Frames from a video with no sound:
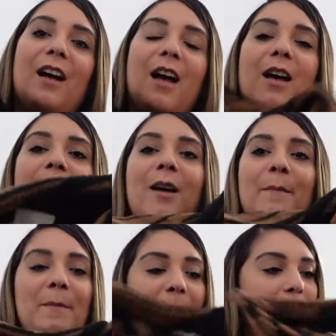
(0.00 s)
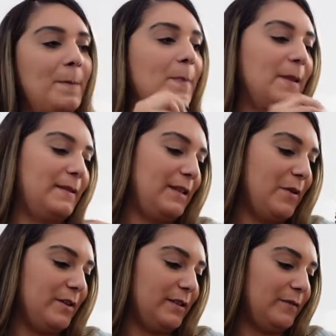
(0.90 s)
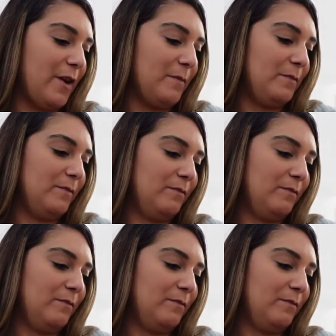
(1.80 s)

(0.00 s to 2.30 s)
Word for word: Um, let's see, where is this from?